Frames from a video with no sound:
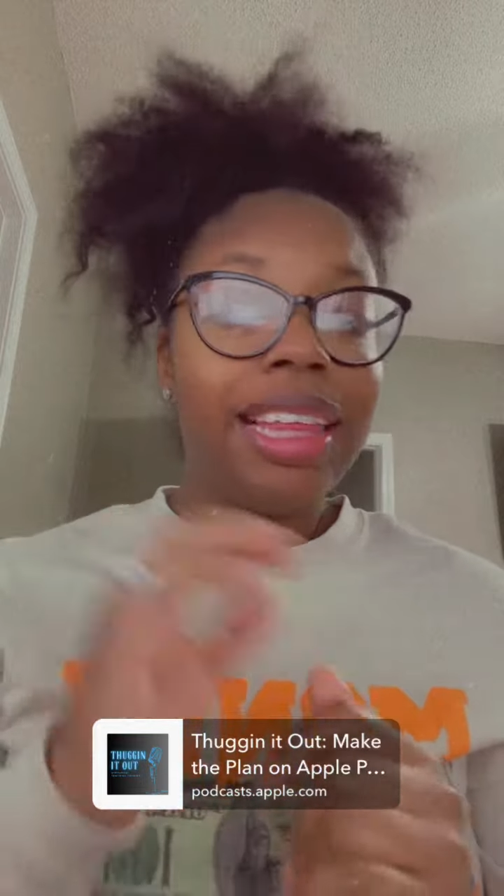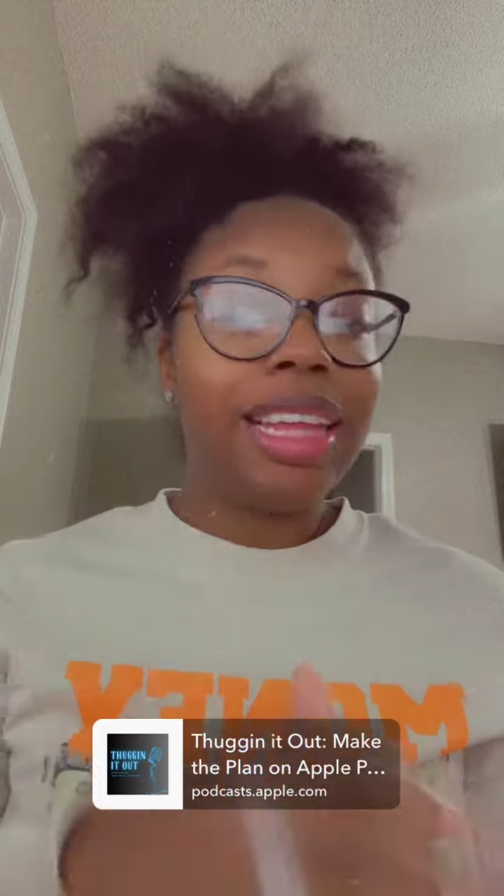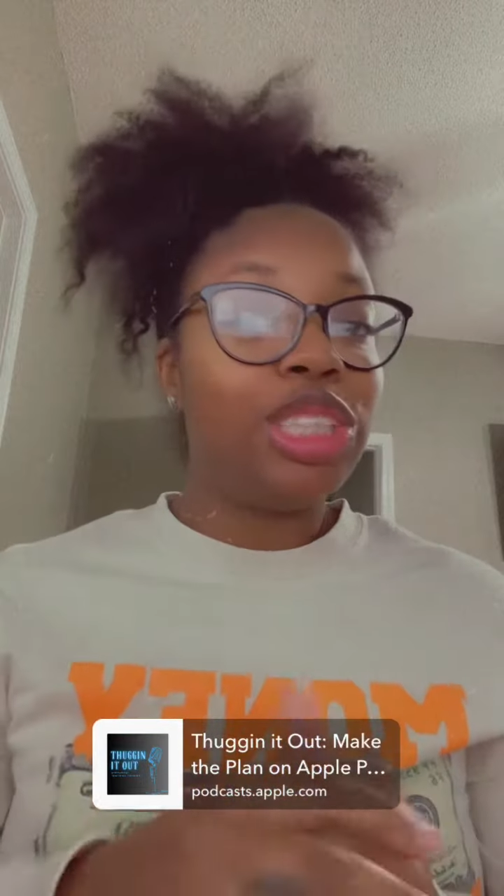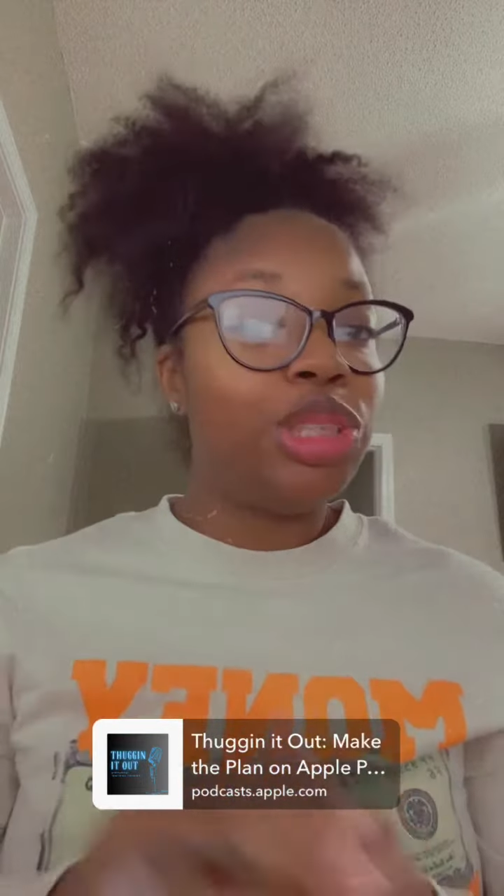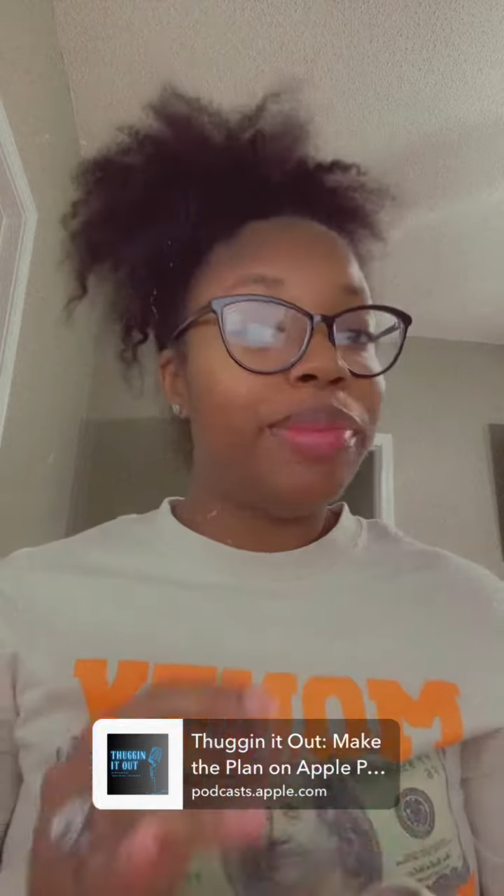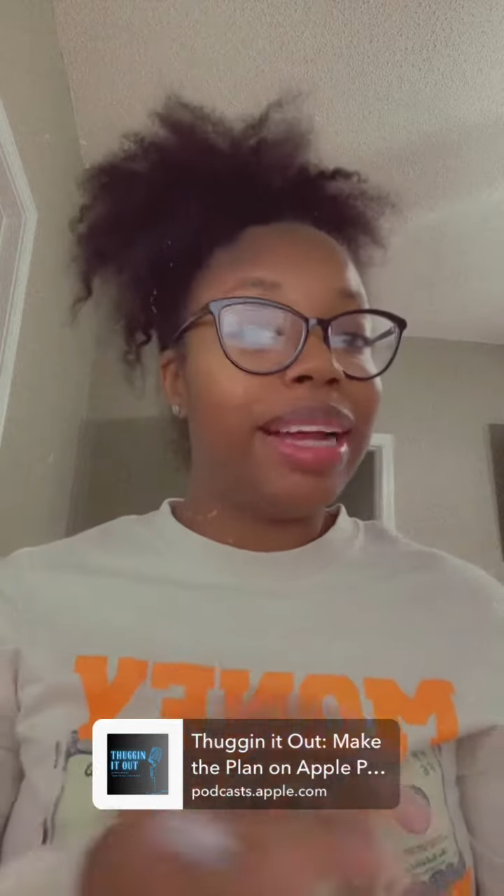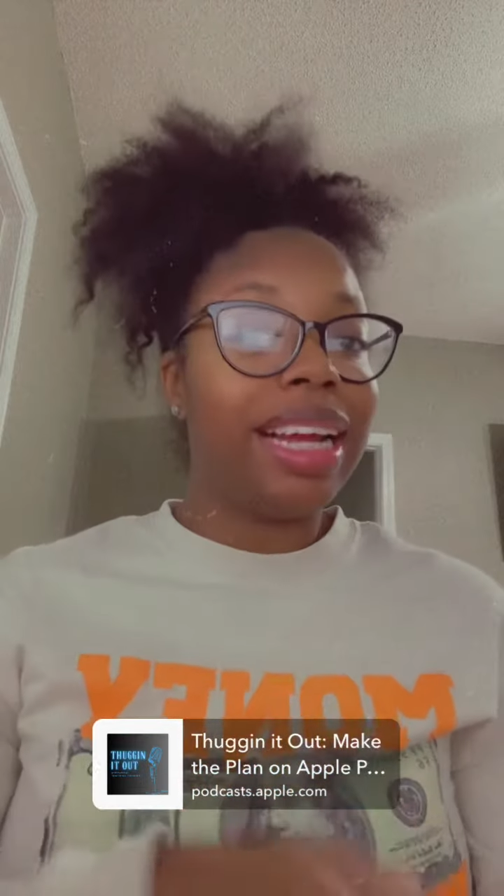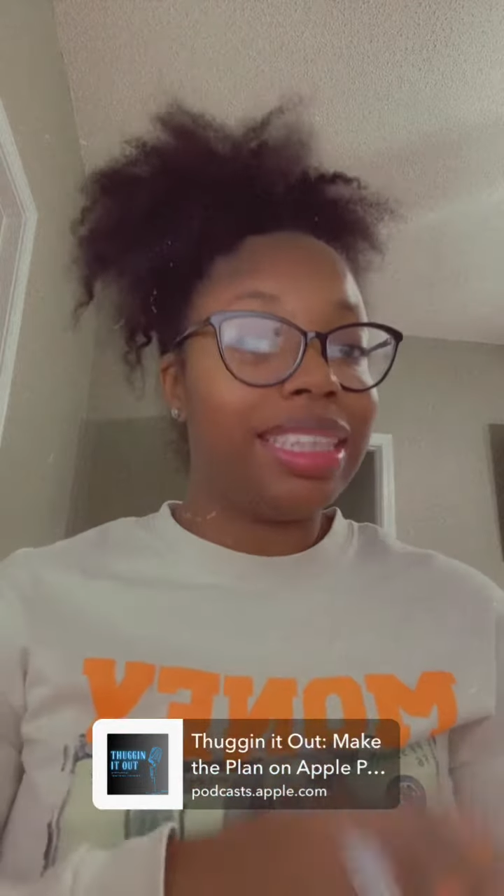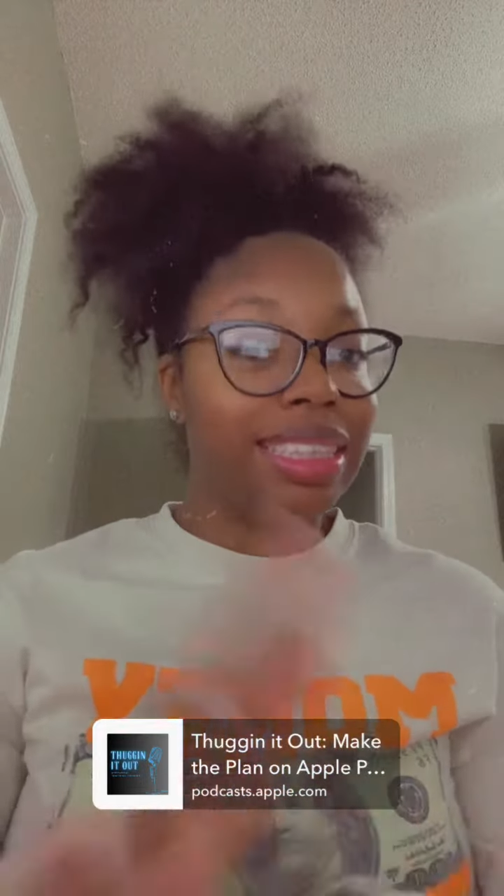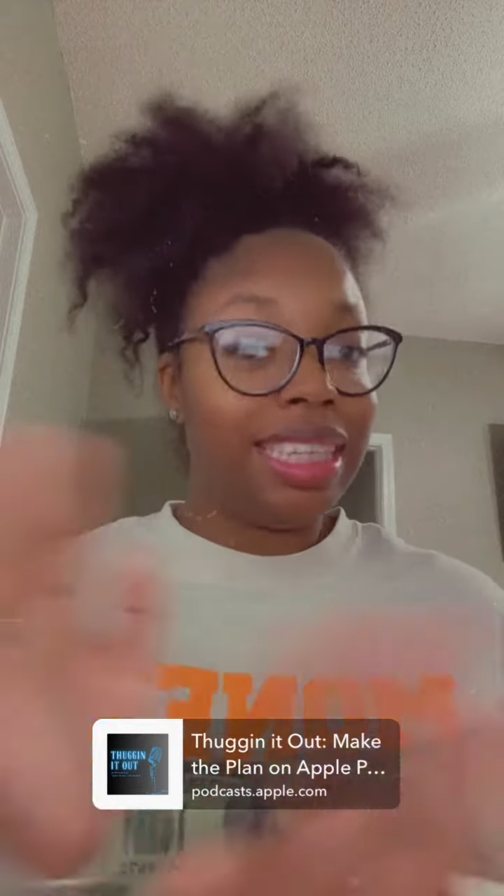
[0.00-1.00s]
that you might
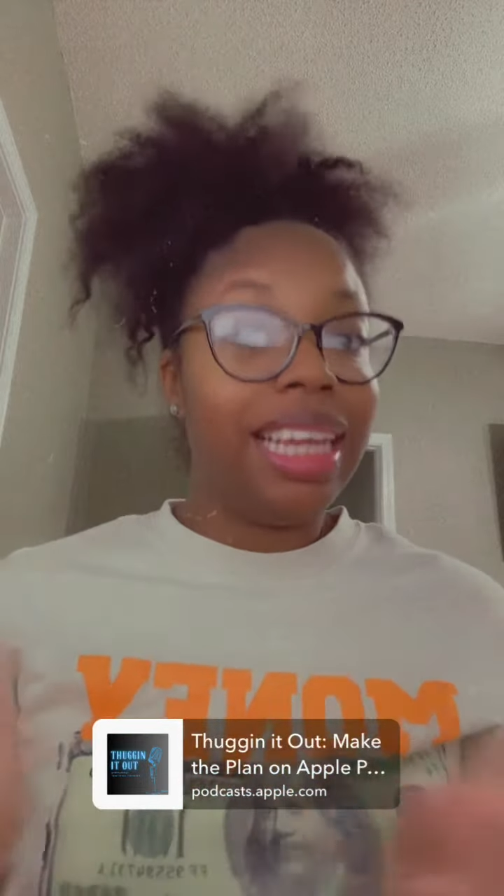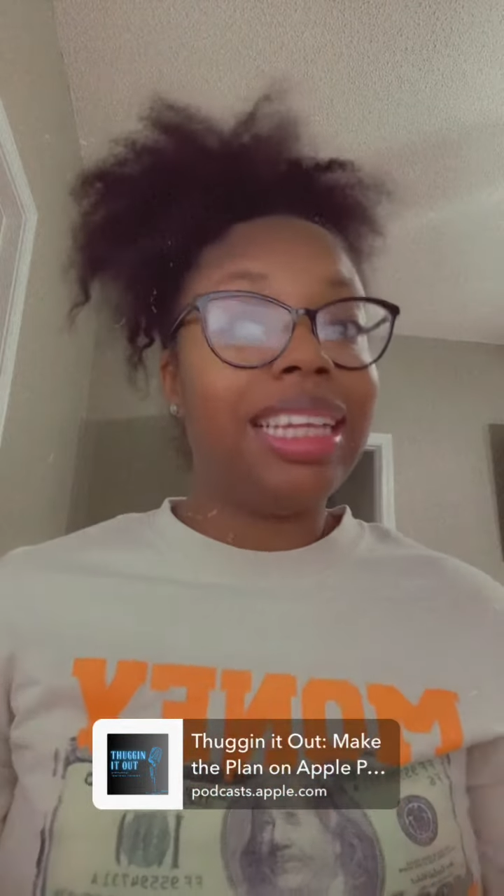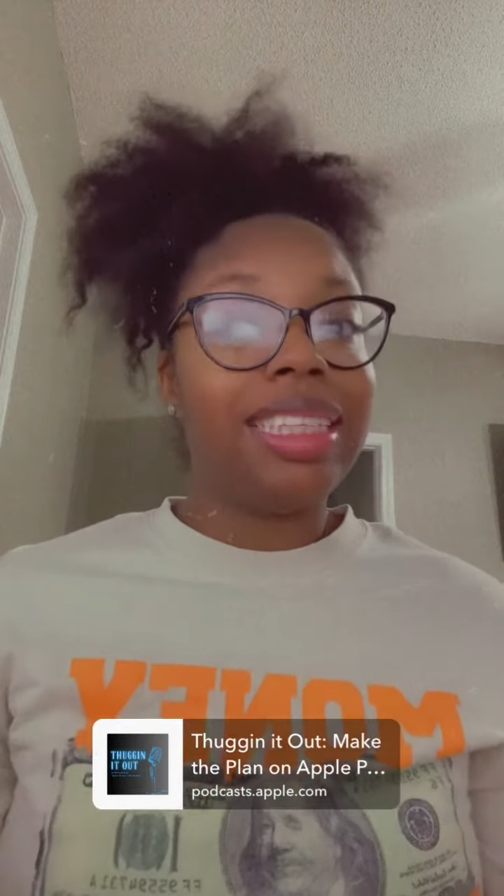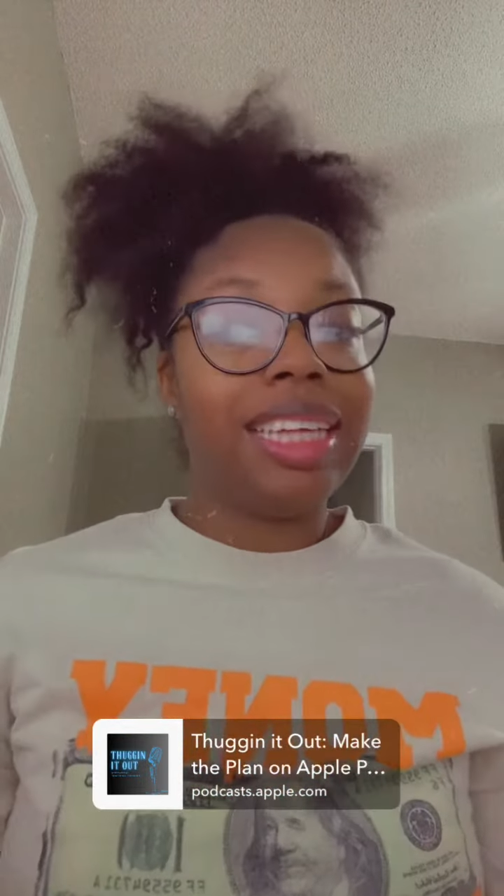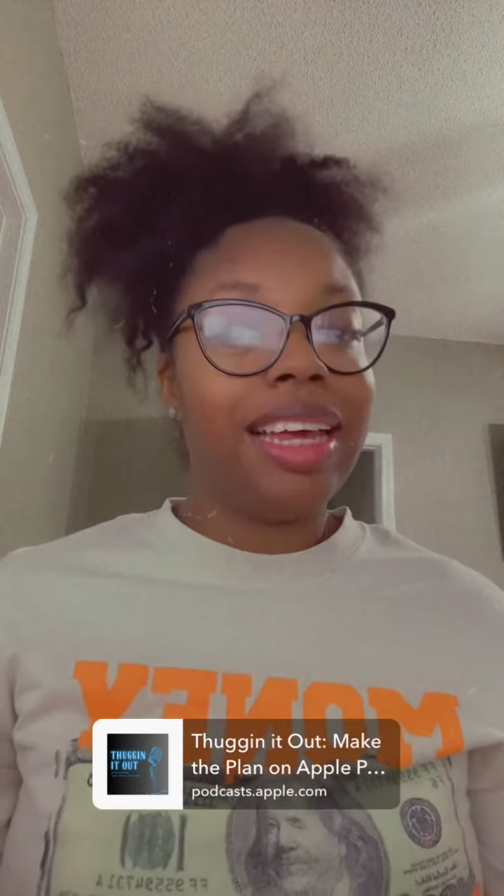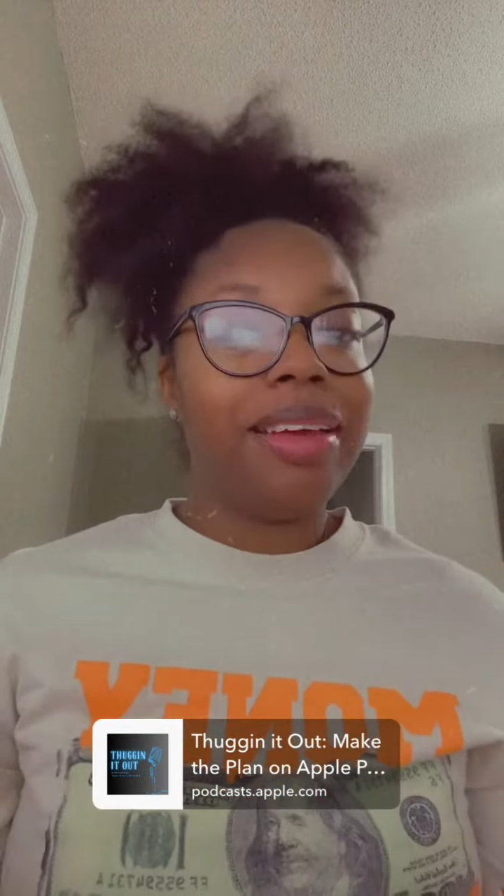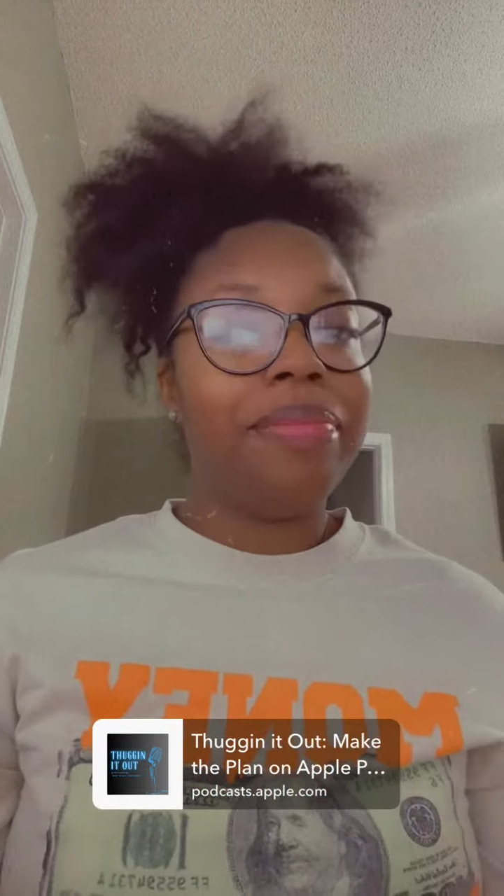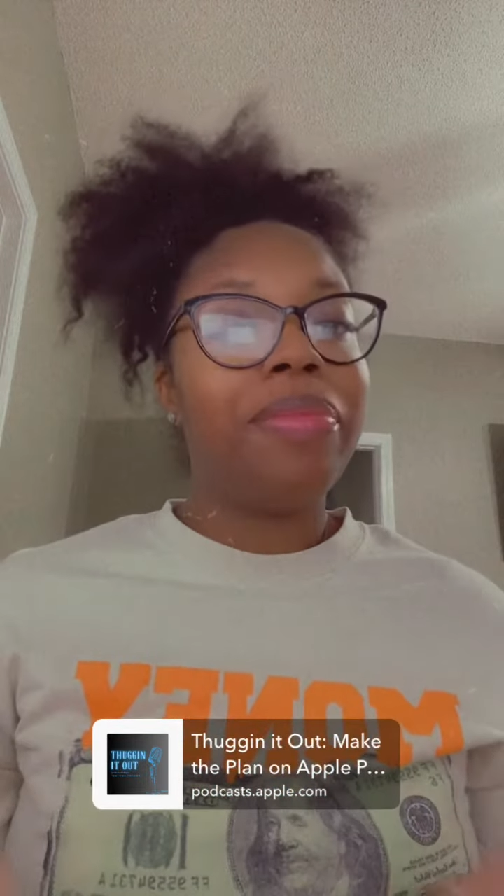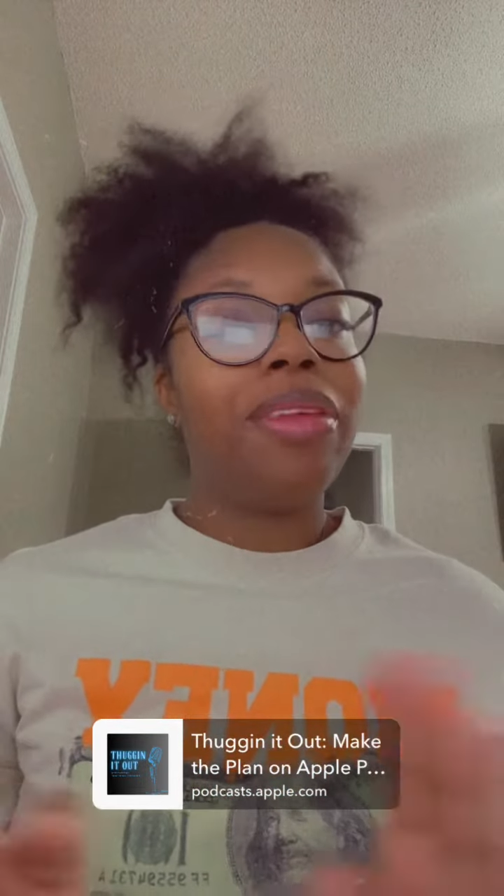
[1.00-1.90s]
not see at the time,